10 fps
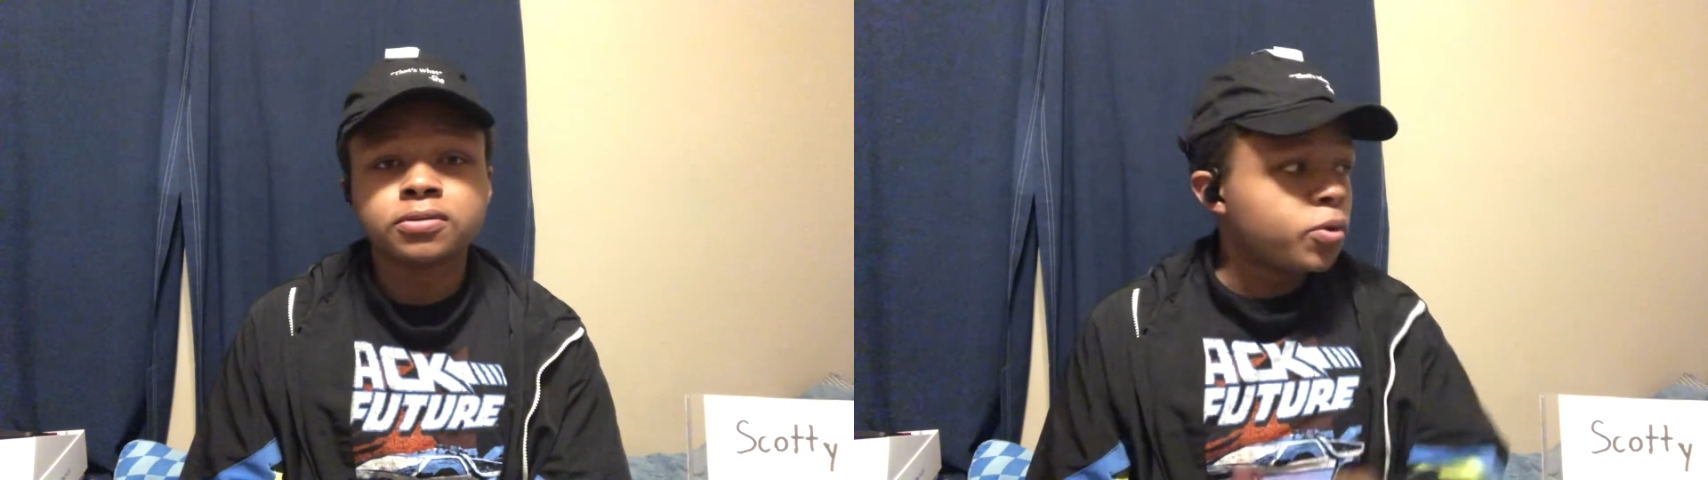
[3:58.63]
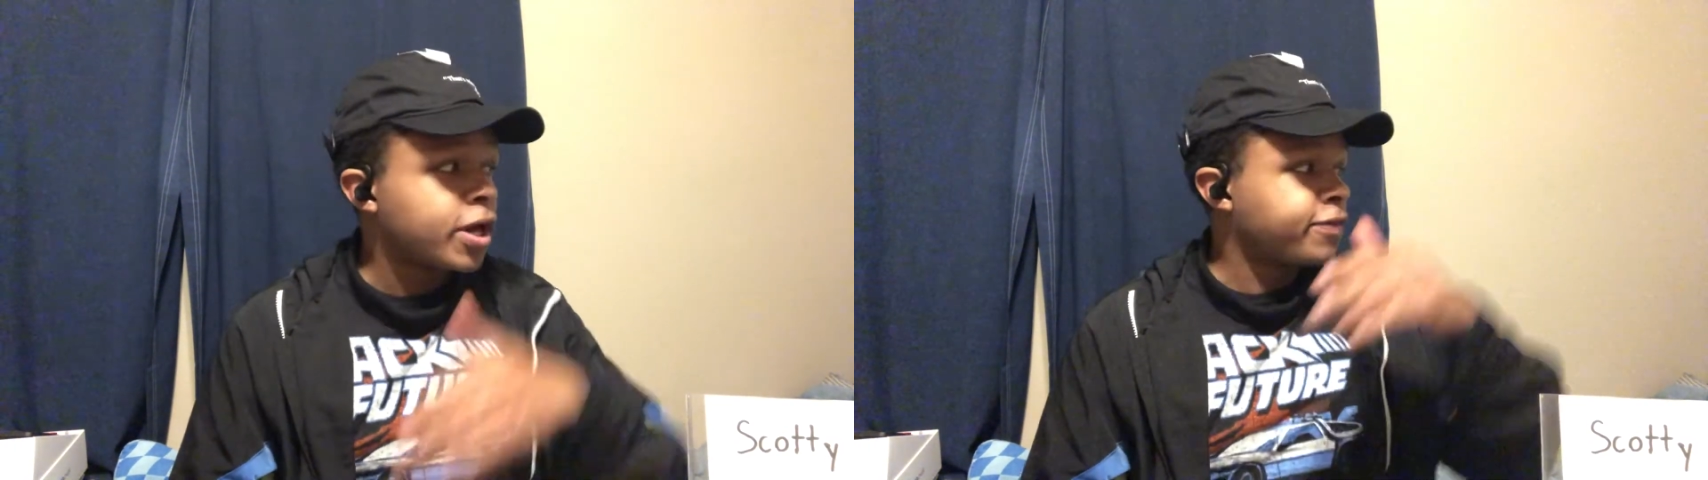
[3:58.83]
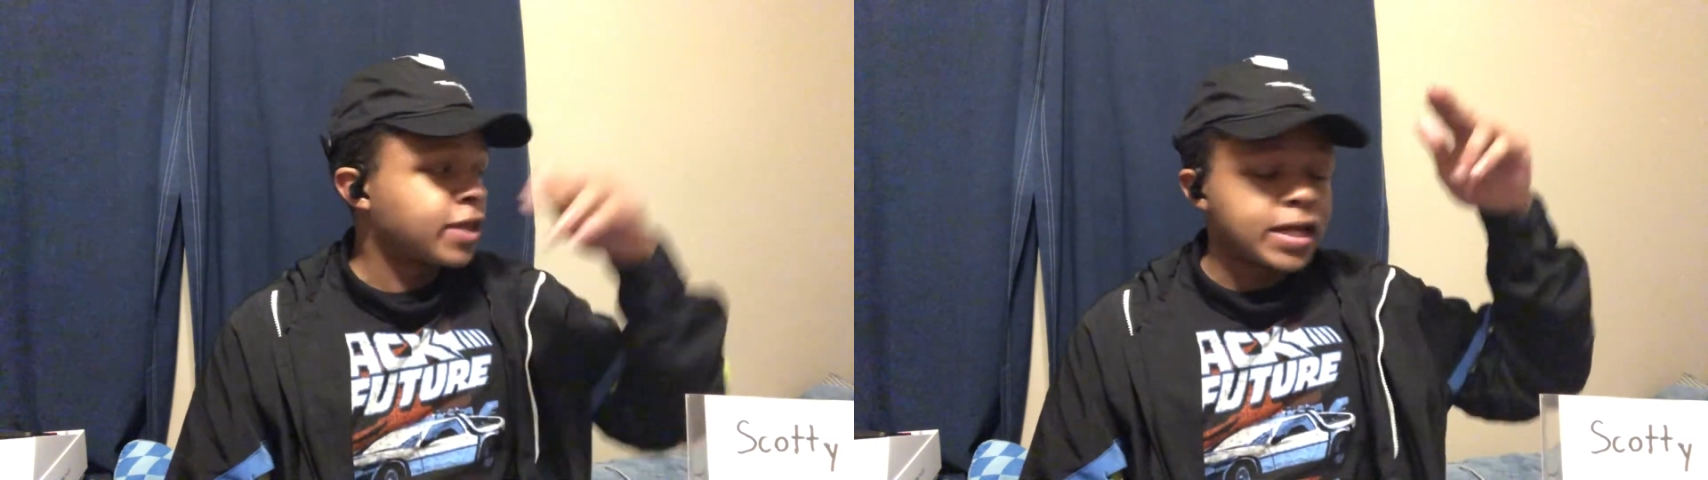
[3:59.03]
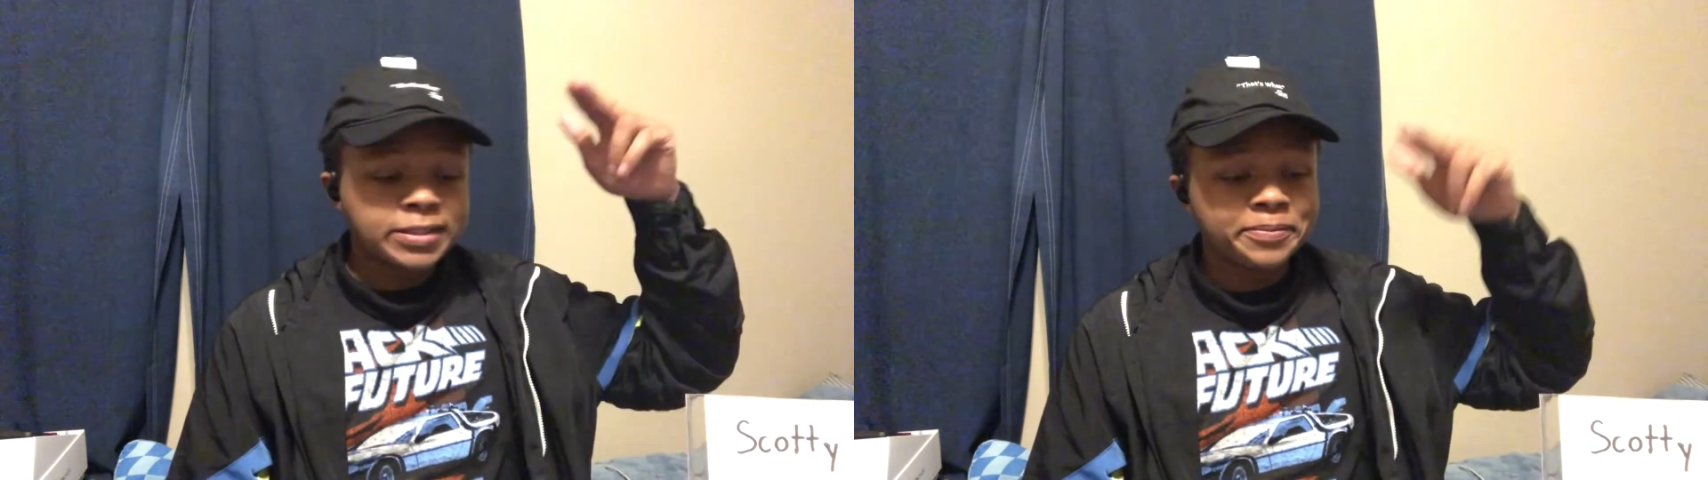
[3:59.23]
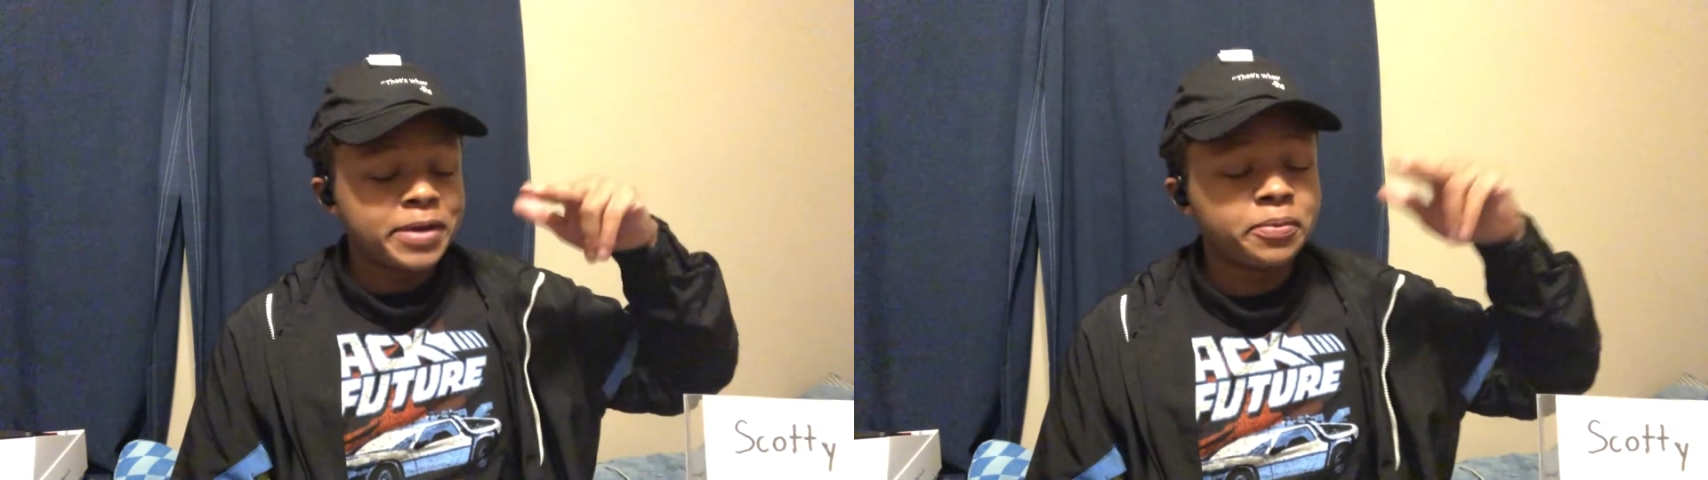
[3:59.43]
We have lots
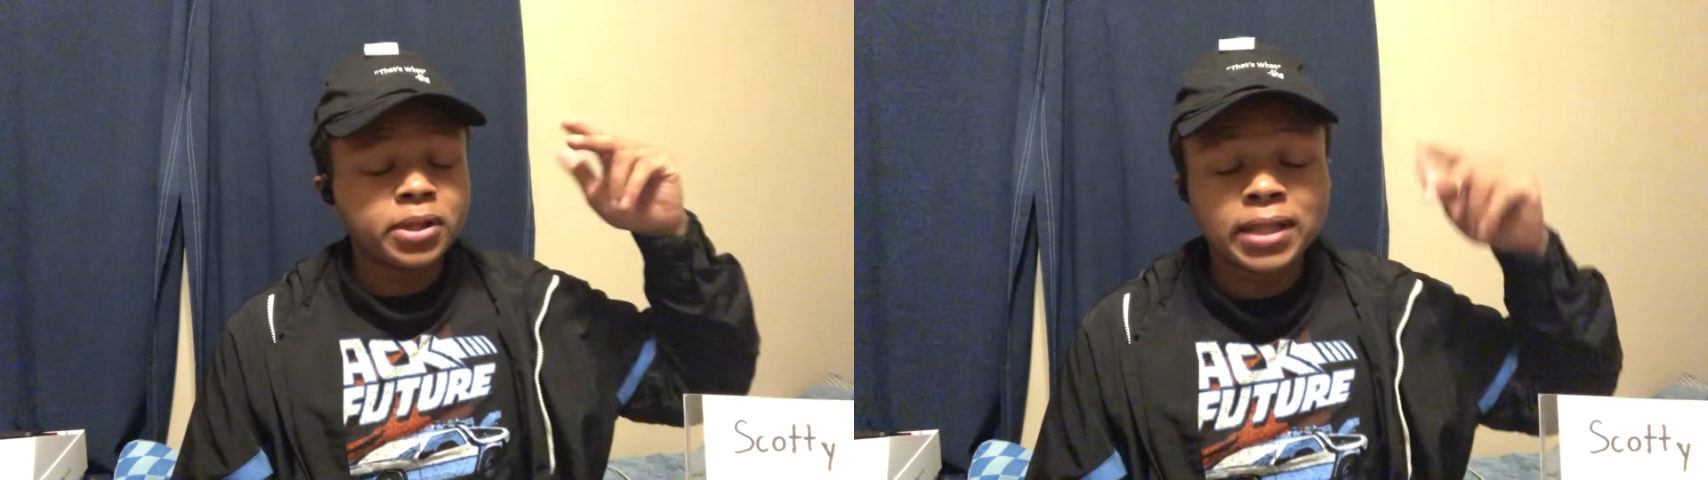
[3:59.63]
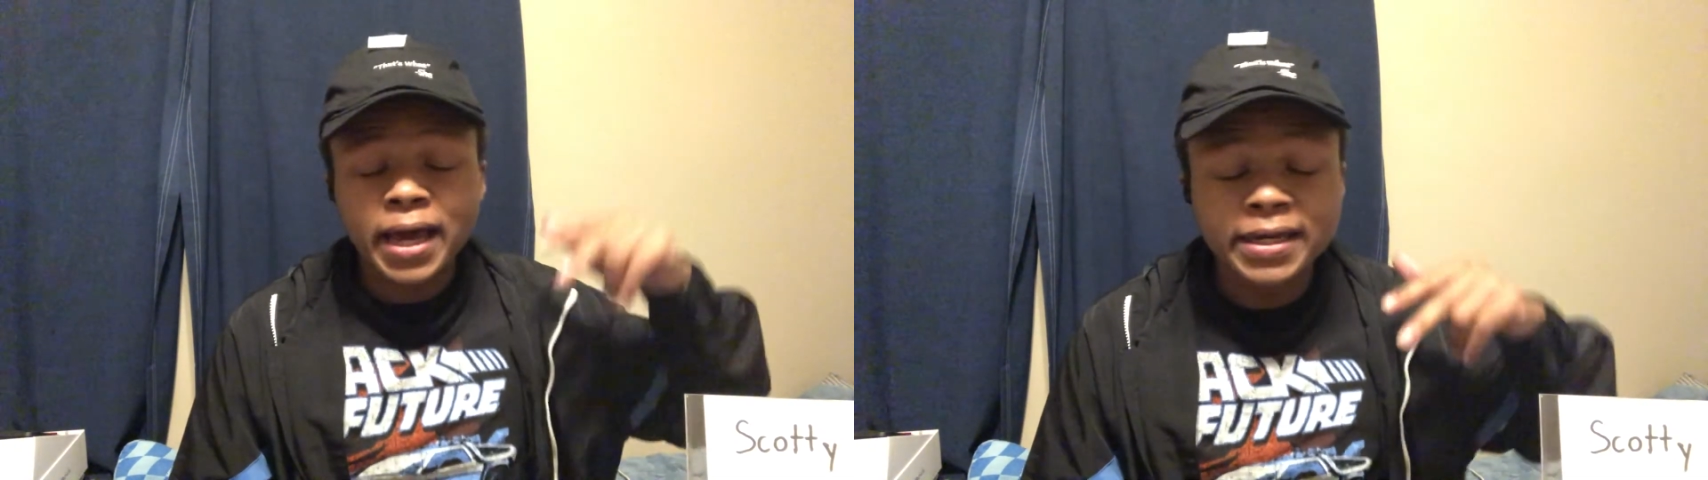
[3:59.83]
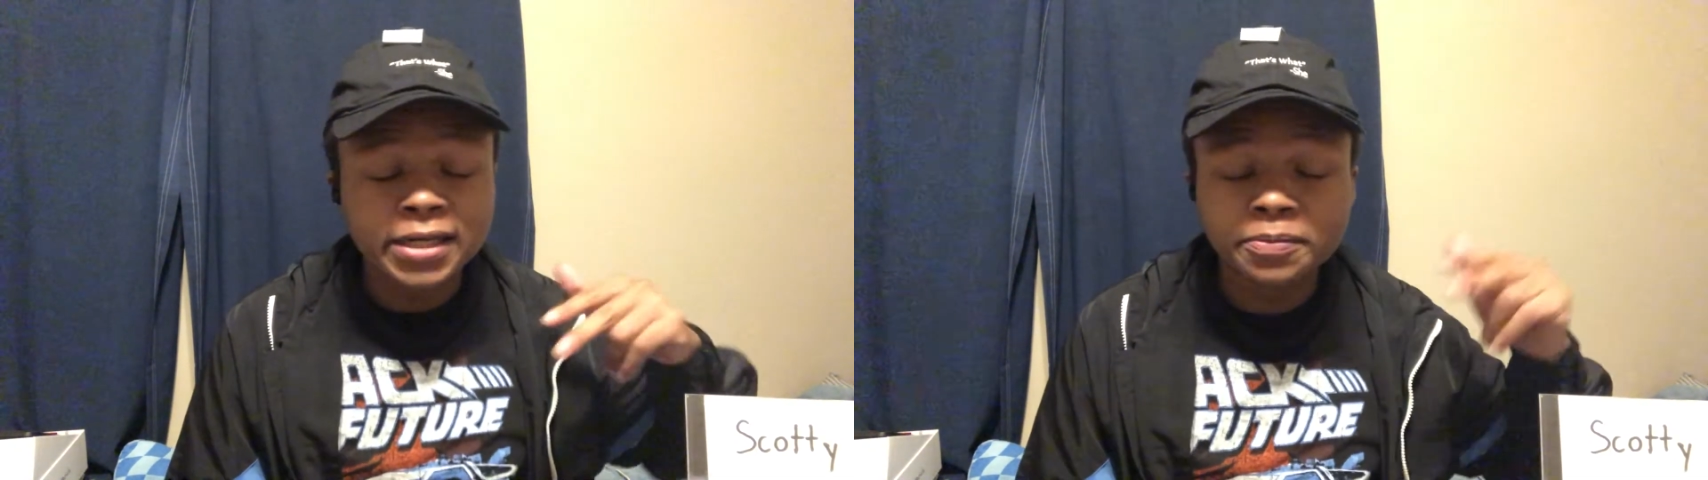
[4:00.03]
of people lined up